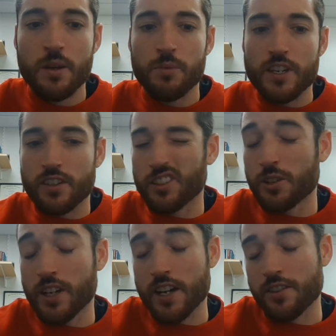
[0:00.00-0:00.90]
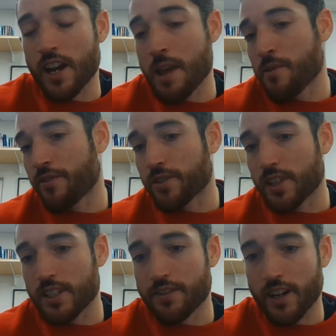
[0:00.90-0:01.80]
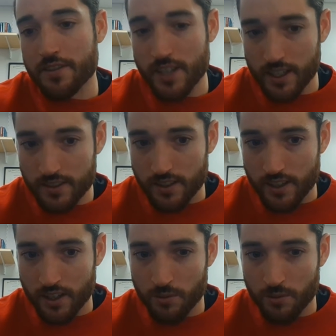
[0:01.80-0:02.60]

Basically, you guys are aiming for 65 seconds there,